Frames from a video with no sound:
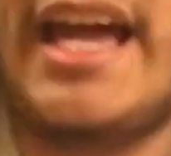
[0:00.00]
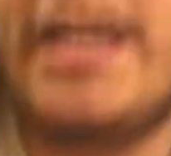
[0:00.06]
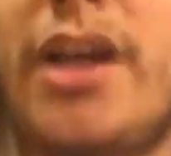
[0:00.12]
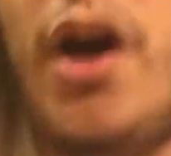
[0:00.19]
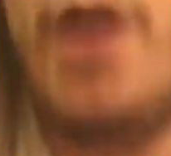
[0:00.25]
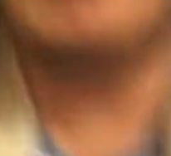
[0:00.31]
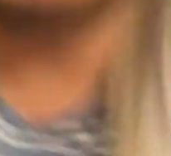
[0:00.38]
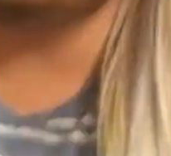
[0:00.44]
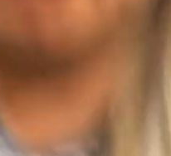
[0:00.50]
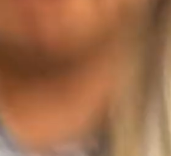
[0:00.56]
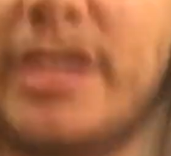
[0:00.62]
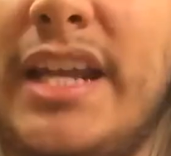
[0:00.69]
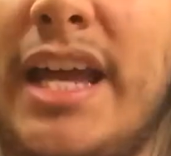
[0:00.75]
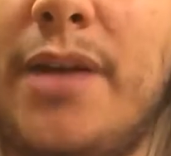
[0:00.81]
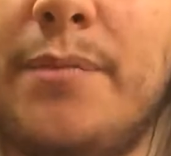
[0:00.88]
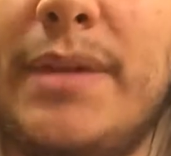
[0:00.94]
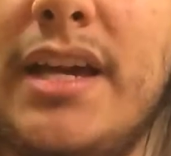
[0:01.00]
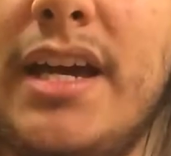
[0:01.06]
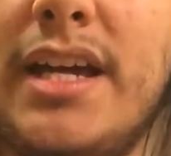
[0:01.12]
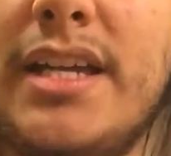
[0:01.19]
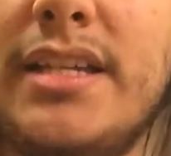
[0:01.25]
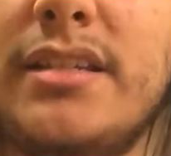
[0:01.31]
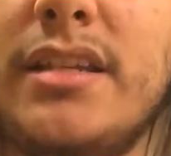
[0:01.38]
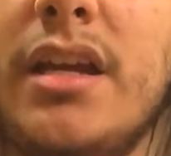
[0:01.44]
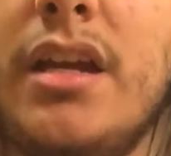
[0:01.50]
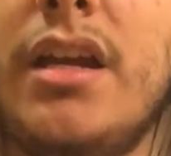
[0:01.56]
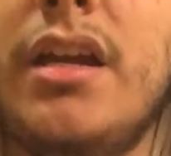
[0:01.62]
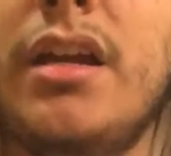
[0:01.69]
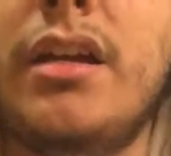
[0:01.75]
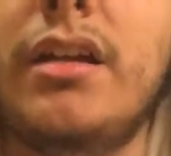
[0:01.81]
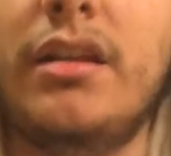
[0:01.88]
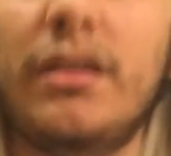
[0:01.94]
I call bullshit now because
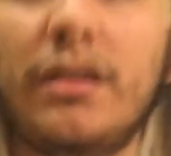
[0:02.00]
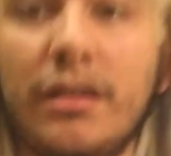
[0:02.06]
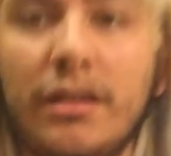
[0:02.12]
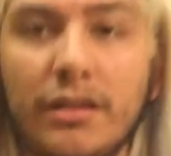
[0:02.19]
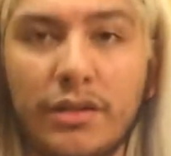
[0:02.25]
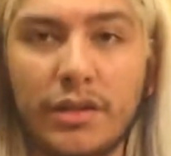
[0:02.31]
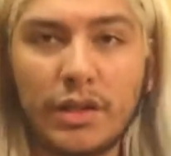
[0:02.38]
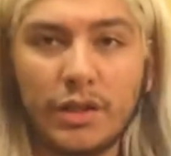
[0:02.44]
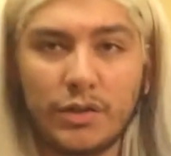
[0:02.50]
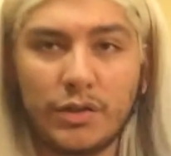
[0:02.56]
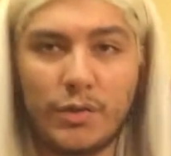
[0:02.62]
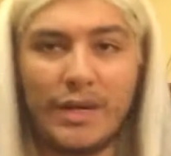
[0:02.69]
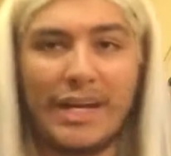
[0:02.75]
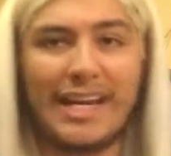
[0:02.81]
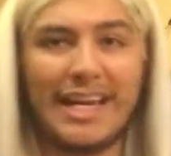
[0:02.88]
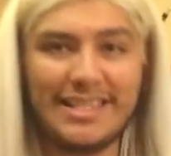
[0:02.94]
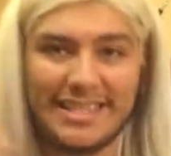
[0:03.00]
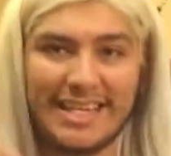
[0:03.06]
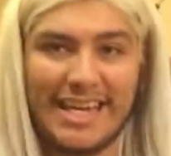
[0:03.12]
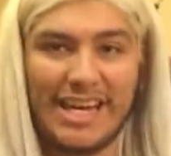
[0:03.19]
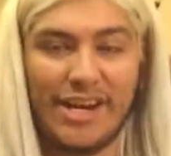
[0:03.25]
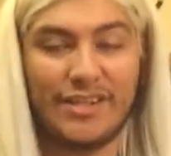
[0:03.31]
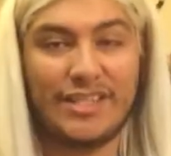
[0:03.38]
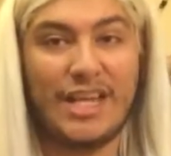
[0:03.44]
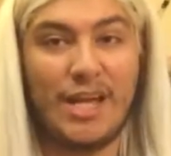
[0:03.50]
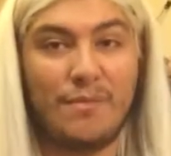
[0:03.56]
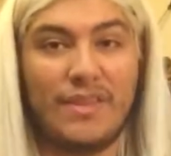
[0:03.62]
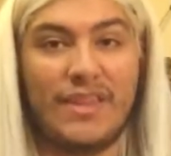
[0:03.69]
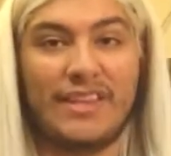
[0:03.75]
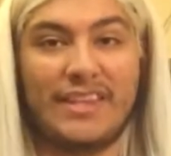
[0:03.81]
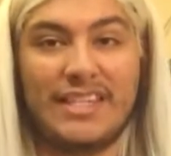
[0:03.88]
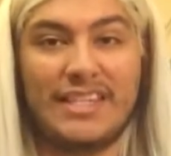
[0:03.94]
you cannot sit here and tell
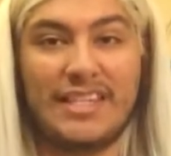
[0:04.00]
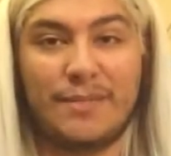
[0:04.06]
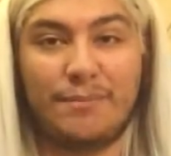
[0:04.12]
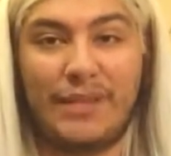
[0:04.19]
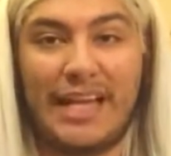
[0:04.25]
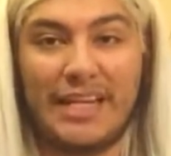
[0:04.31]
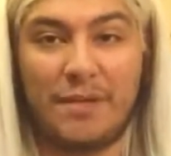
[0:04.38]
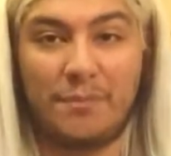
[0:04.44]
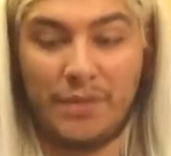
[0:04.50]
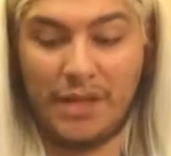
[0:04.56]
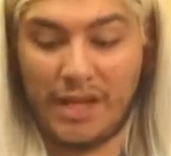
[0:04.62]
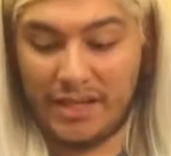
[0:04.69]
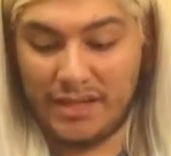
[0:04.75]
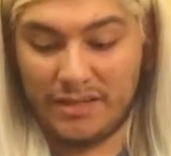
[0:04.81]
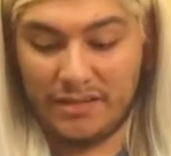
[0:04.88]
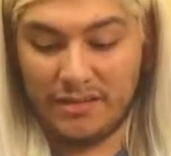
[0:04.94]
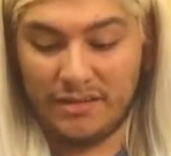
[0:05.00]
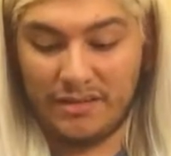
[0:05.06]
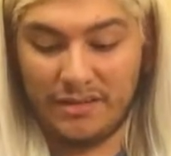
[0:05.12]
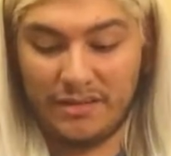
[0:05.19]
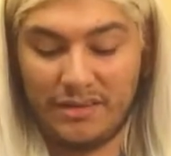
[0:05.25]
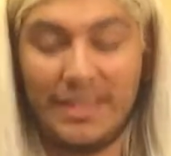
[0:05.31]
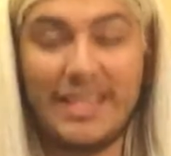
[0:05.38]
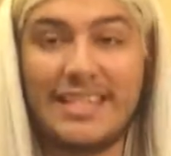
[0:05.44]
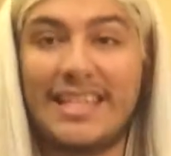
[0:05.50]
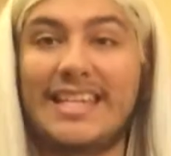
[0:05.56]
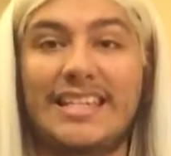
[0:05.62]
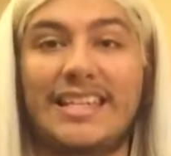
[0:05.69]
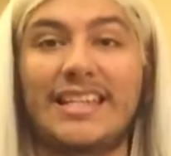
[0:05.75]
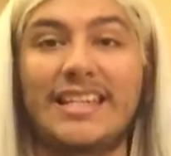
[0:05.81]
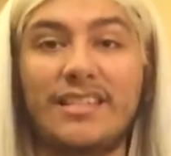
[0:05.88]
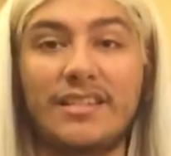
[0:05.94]
me that this is platinum blonde. This
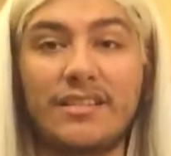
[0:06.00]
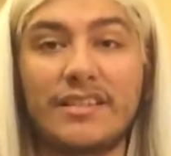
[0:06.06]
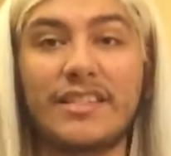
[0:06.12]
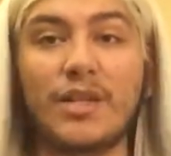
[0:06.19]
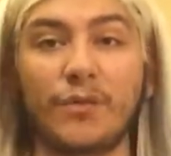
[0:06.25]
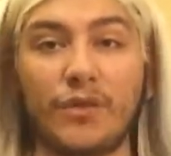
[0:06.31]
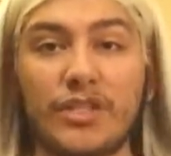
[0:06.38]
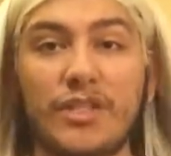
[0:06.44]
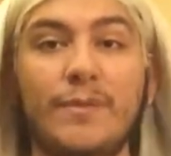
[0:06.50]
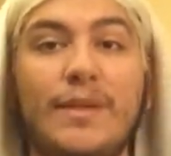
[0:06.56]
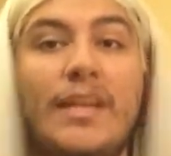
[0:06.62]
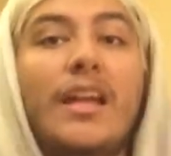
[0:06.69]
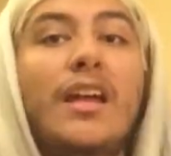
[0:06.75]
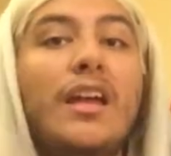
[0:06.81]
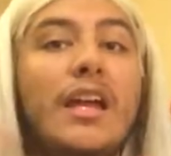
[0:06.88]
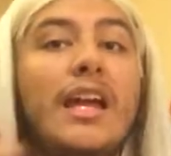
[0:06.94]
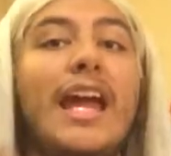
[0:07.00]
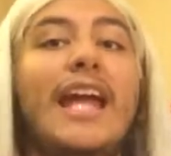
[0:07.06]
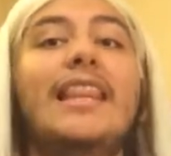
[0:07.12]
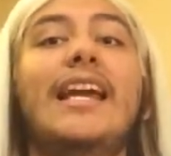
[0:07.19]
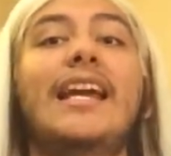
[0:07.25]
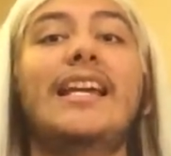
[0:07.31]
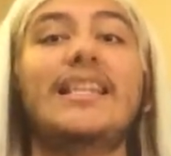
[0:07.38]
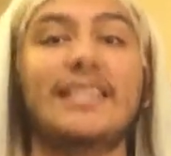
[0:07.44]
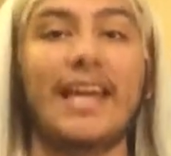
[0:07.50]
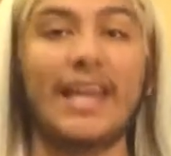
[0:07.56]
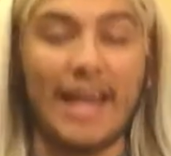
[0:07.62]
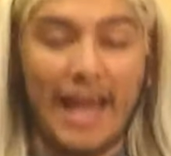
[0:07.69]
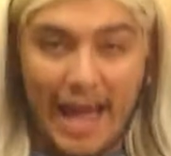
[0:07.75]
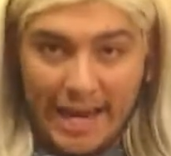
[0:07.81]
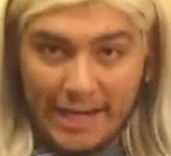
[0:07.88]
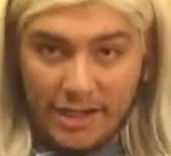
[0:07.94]
isn't. This looks silver to me. And like I
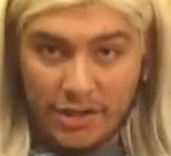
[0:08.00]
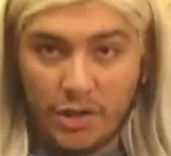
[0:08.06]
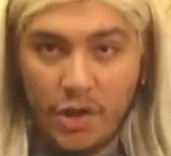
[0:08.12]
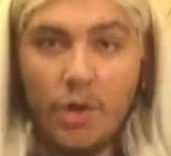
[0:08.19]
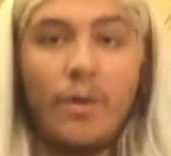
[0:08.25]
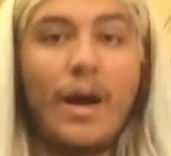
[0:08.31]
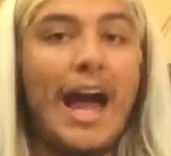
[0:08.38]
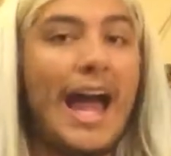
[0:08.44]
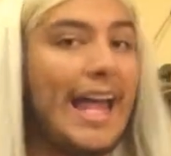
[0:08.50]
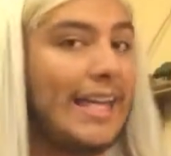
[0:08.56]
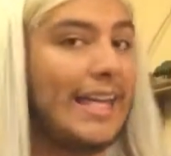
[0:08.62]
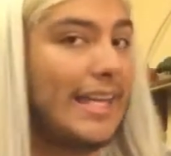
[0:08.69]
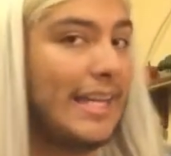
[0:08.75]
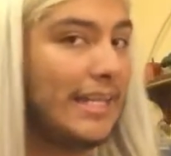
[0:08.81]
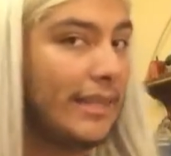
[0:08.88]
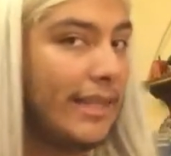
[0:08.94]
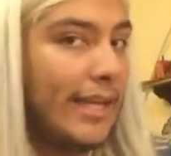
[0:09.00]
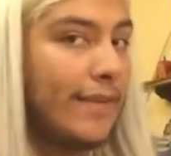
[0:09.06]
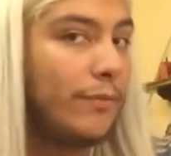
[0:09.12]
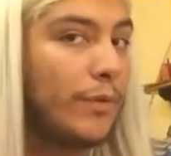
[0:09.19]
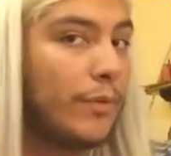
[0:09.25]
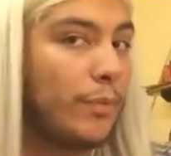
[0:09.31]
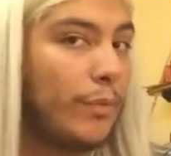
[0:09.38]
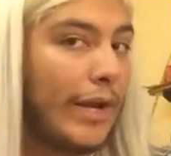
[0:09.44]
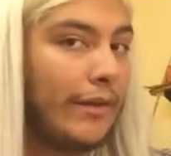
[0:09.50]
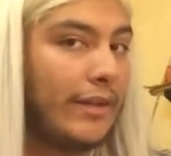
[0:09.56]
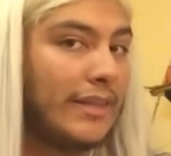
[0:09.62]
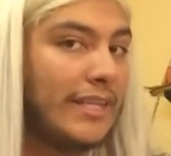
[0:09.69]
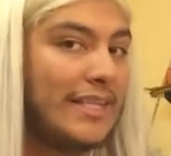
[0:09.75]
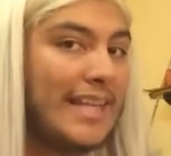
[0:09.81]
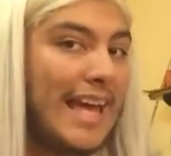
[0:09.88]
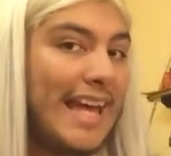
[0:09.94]
said, I know I can live with
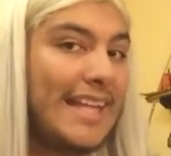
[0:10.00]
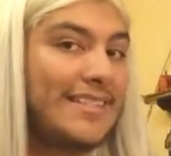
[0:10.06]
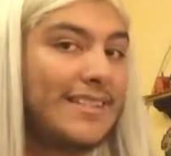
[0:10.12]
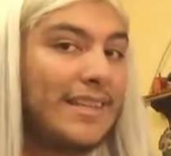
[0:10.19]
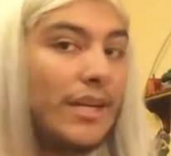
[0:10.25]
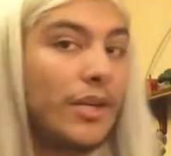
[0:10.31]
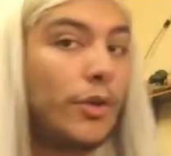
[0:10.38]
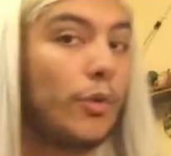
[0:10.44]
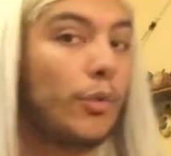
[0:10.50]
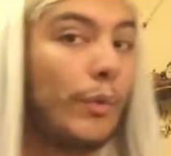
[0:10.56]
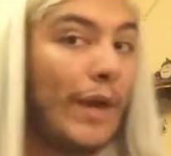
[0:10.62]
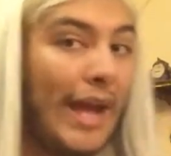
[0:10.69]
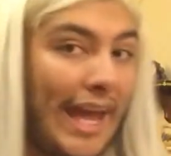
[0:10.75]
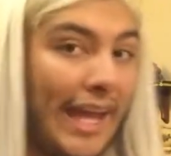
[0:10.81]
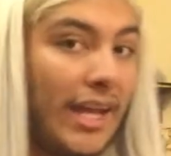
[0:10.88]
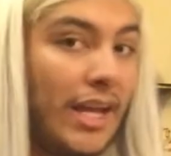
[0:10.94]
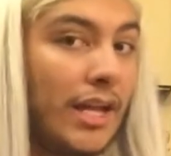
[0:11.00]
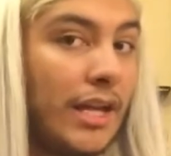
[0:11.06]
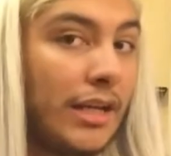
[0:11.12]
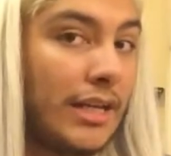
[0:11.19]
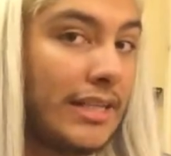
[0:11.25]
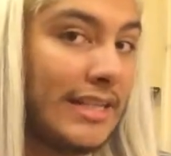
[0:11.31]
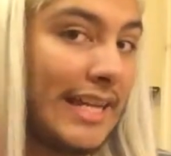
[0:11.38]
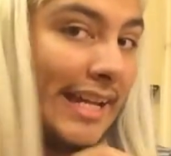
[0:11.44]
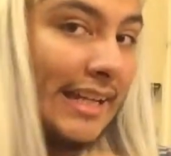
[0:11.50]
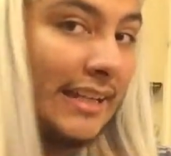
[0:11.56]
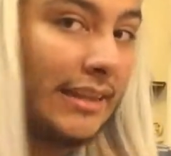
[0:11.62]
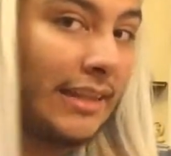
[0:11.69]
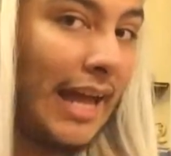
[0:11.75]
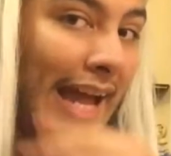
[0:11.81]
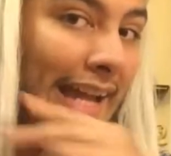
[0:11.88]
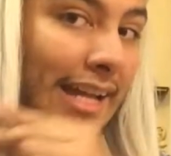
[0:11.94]
wearing these as gray. Because
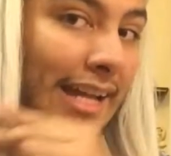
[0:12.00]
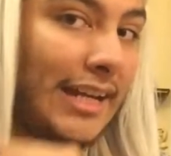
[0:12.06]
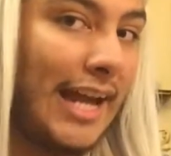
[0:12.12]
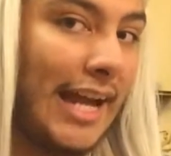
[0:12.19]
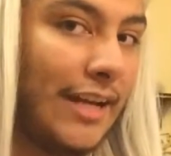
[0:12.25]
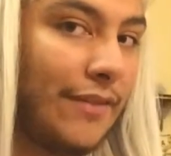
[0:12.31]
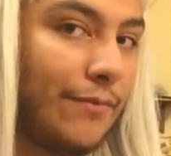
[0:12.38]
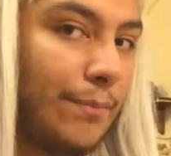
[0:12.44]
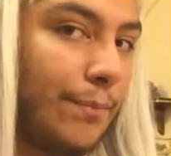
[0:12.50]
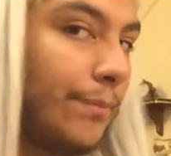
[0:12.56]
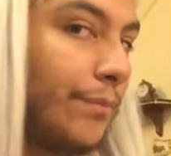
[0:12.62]
I could kind